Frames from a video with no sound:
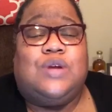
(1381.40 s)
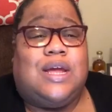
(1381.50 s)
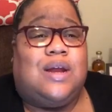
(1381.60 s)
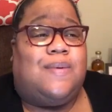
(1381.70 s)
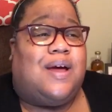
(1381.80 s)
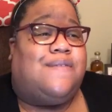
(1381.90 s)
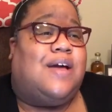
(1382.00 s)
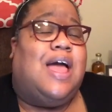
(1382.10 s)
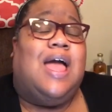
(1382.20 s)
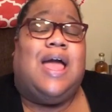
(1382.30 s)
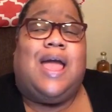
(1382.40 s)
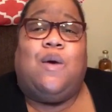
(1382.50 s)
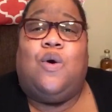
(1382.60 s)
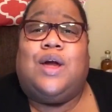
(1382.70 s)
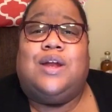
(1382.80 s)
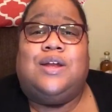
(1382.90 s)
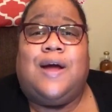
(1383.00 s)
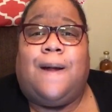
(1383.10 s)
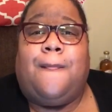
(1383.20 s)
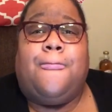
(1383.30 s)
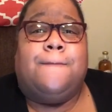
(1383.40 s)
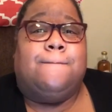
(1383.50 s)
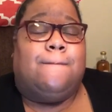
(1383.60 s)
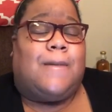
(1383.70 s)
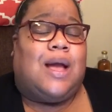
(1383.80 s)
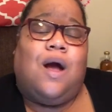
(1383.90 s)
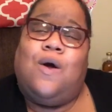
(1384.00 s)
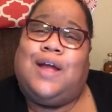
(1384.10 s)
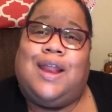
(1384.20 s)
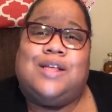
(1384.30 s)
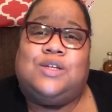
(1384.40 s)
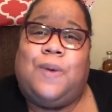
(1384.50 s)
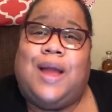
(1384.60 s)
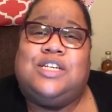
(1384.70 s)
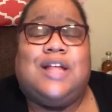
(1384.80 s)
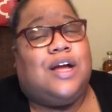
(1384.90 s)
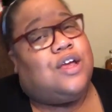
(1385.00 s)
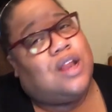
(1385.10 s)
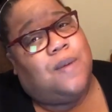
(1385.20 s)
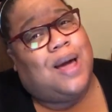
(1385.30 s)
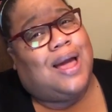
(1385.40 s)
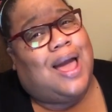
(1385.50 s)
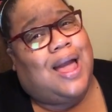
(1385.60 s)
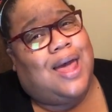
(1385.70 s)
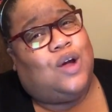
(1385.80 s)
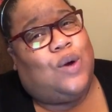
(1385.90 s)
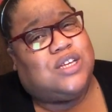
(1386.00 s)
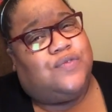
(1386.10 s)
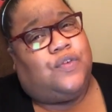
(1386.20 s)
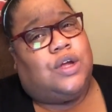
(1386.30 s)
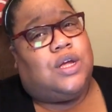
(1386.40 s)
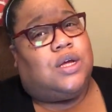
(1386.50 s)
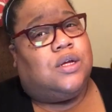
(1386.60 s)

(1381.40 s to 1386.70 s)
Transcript: need or whatever, and we'll get it done. Okay, that's great. She's like, you know what? I got a question for you.